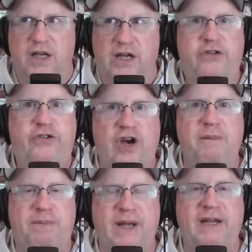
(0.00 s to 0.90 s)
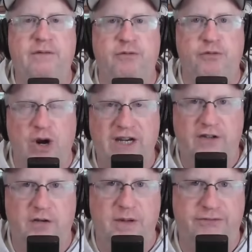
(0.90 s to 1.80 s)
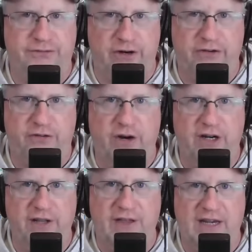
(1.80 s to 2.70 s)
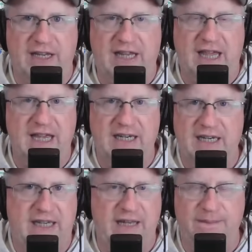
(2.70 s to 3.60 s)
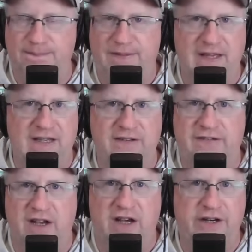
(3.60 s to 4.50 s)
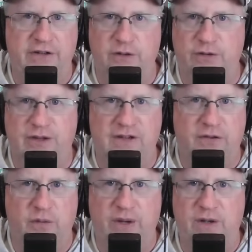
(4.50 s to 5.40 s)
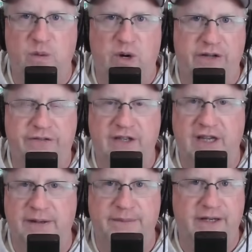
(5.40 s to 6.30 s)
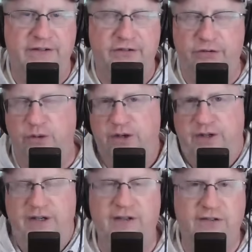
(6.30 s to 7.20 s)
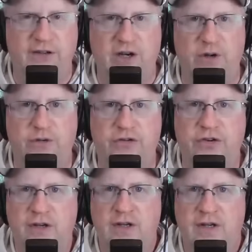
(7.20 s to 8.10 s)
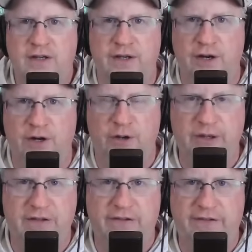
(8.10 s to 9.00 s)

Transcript: Is Sean Payton right to be frustrated that he can't get things done and do things the way he wants to get them done? Sure. He's the coach. You know, it